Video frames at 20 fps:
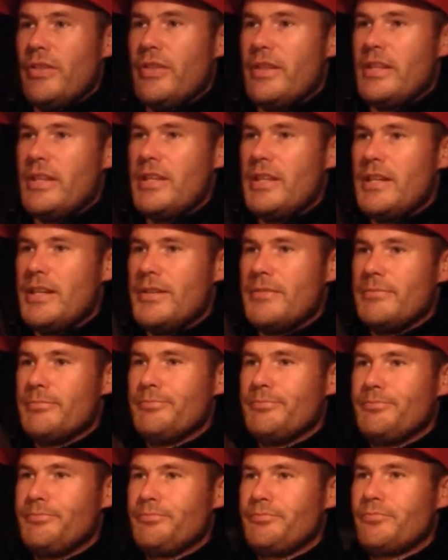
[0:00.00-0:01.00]
the
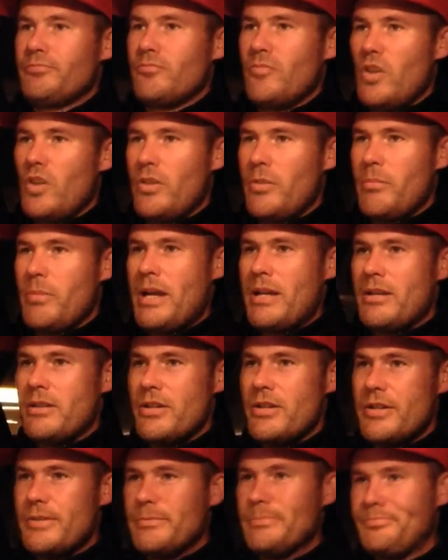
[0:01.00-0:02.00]
back
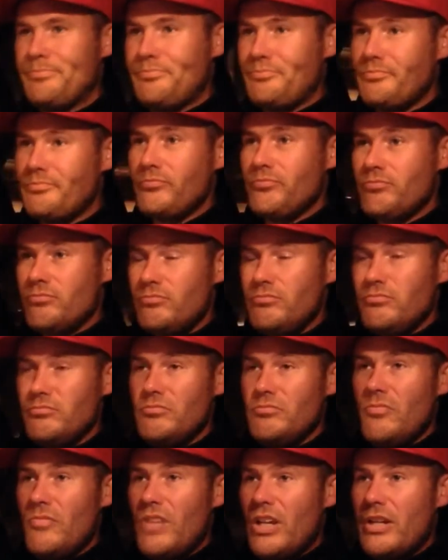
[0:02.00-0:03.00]

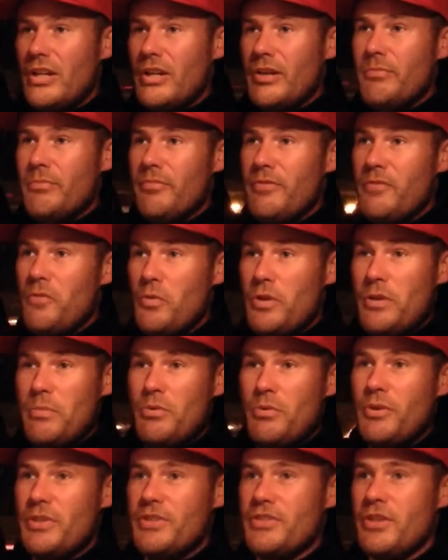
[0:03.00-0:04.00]
9, 40
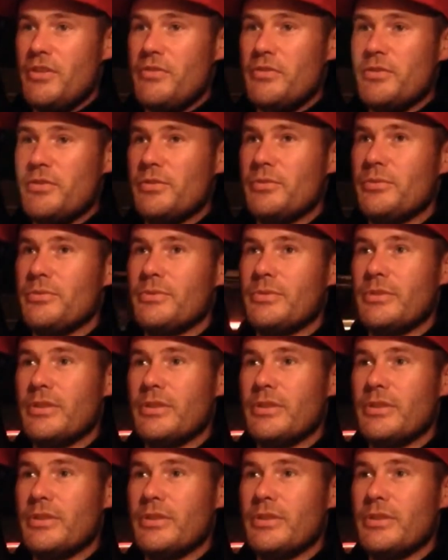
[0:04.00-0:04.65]
points overall.